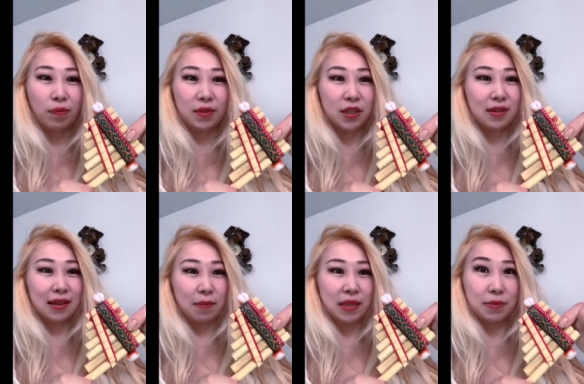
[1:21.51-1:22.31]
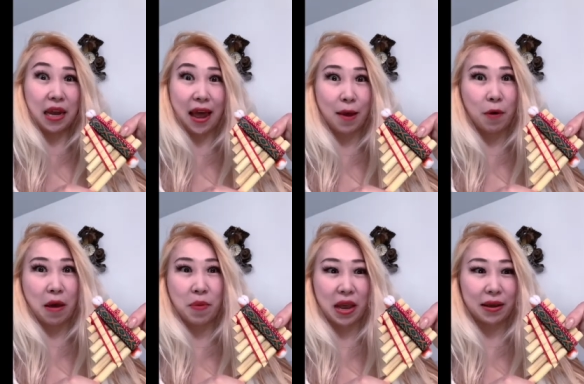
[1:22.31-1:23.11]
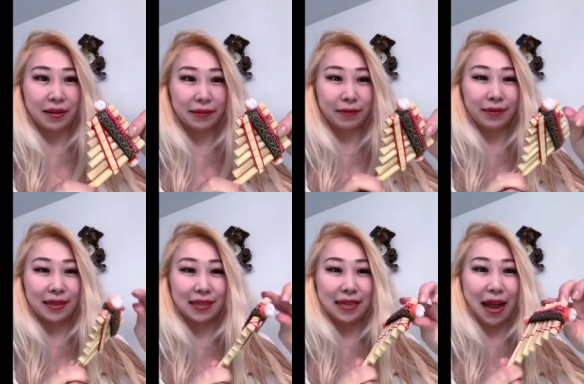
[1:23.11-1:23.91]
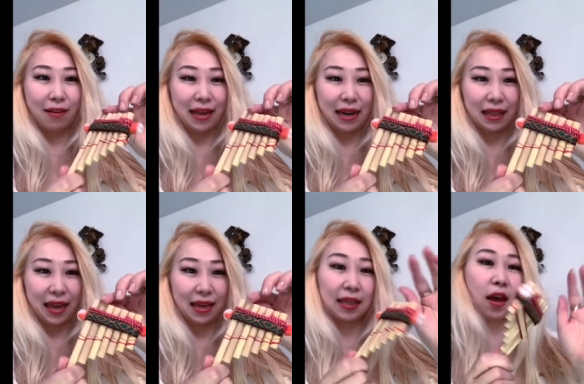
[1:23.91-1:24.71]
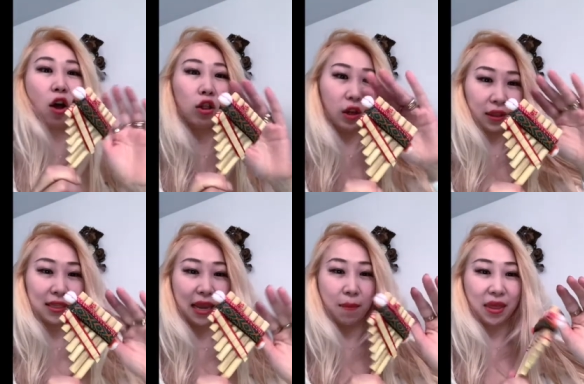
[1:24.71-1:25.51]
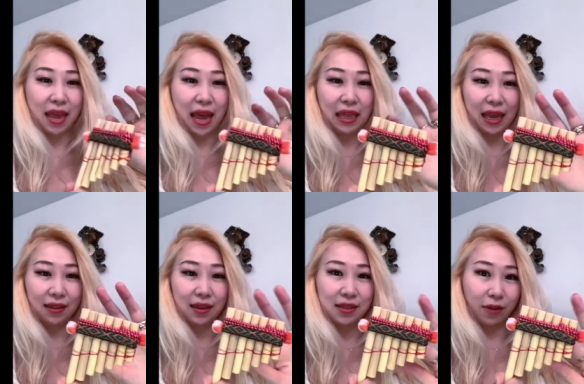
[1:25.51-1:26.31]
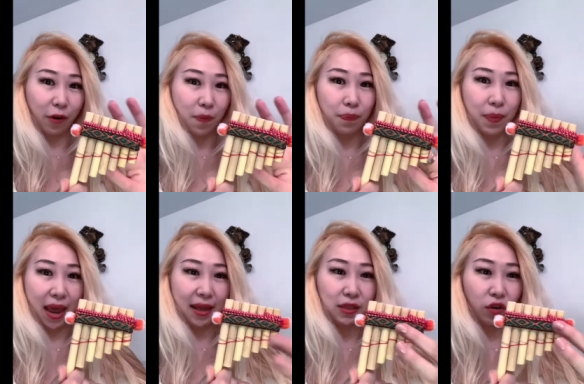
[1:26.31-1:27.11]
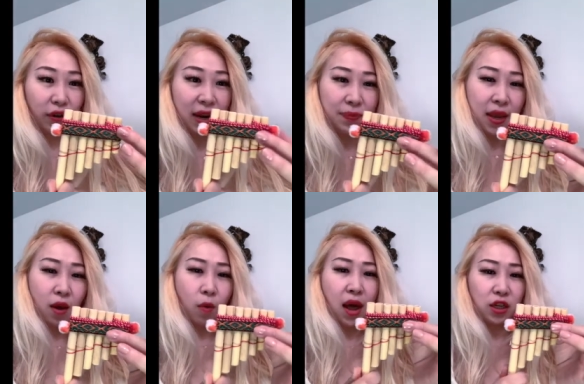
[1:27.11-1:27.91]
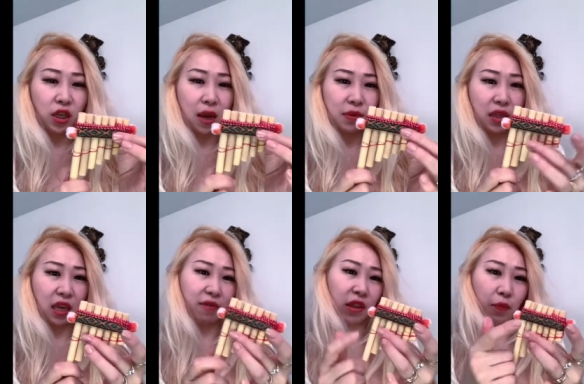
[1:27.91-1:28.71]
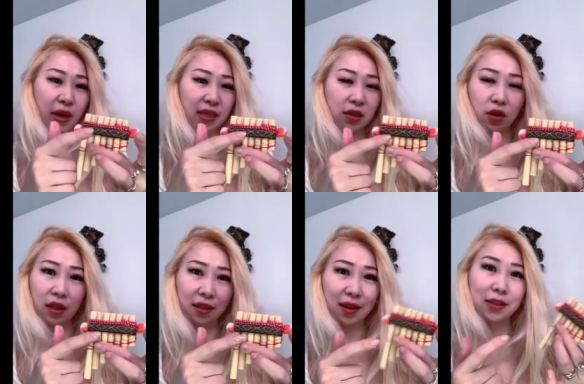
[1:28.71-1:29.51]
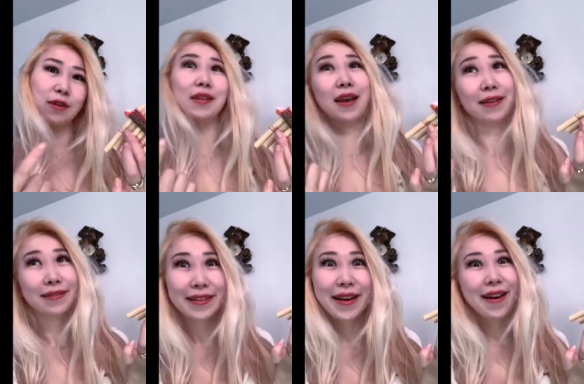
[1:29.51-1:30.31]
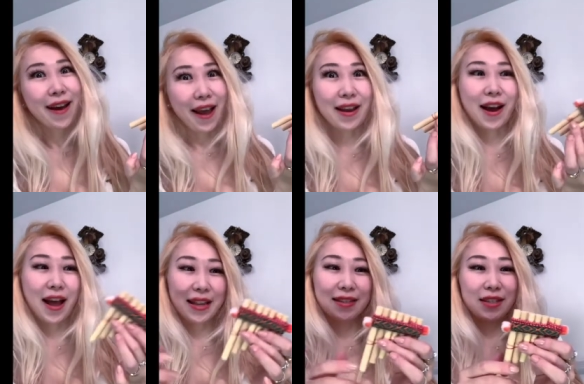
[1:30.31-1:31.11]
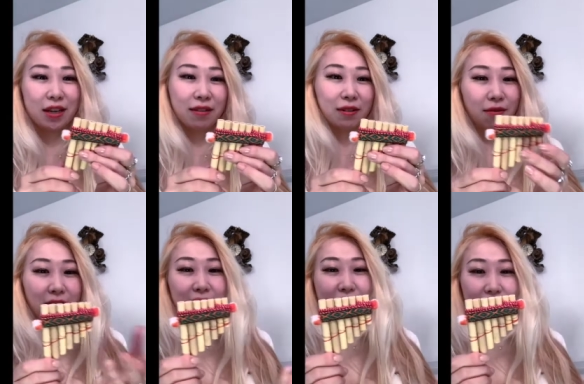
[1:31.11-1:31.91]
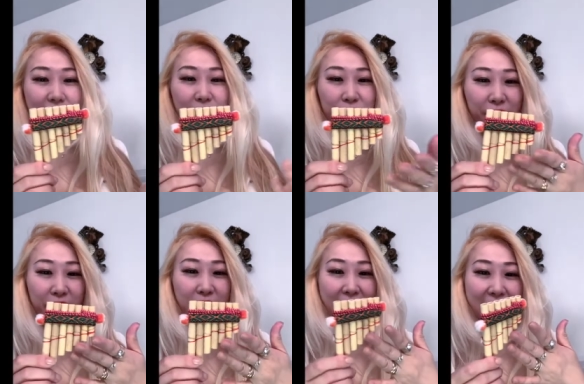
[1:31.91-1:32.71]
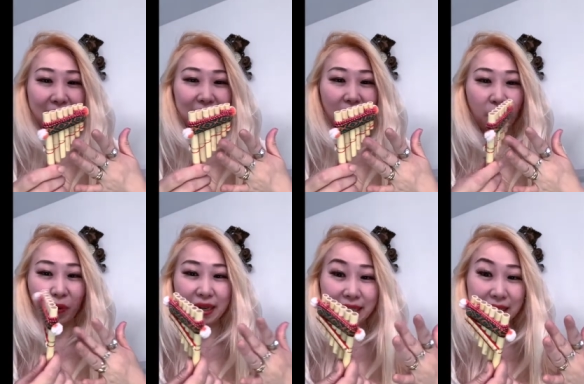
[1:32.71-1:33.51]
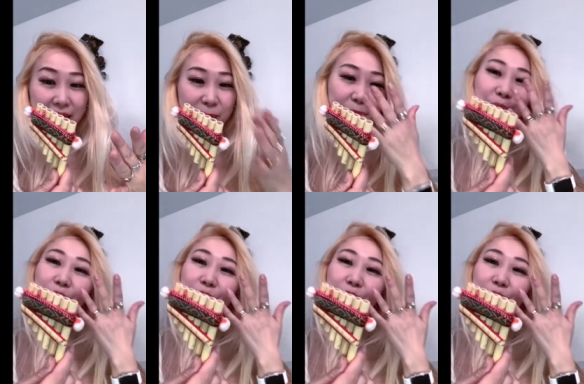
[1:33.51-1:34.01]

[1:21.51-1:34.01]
Just give me some time while I pick the style that I like. They all look the same, but they had like these different bands over it. Well, actually, come to think of it, the bracelets look like this. So it's like, I got two in one. I got a flute and a bracelet.